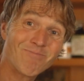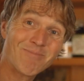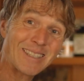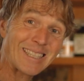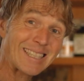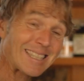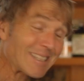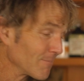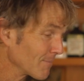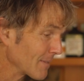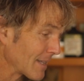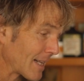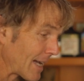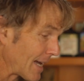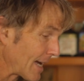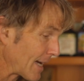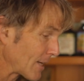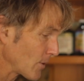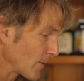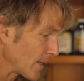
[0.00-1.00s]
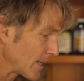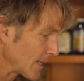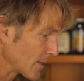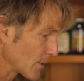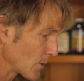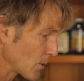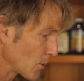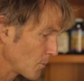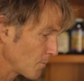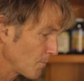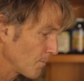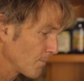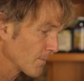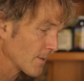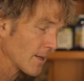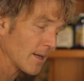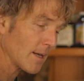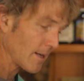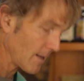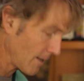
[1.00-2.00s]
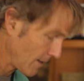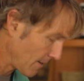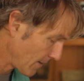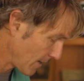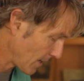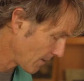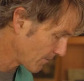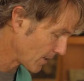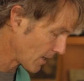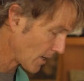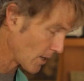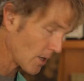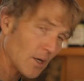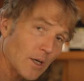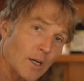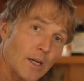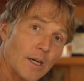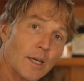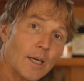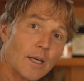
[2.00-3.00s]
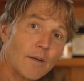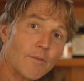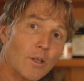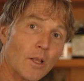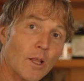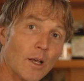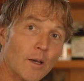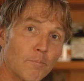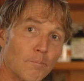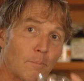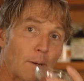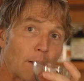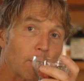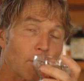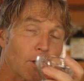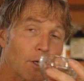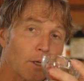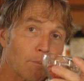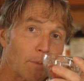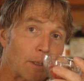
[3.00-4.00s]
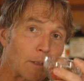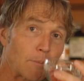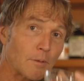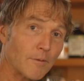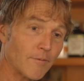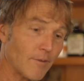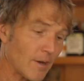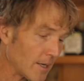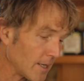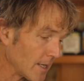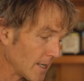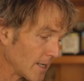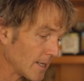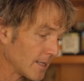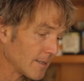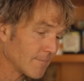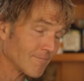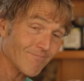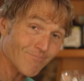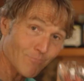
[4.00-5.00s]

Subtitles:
I don't think so. I think it's a heck of a lot better to be preventing it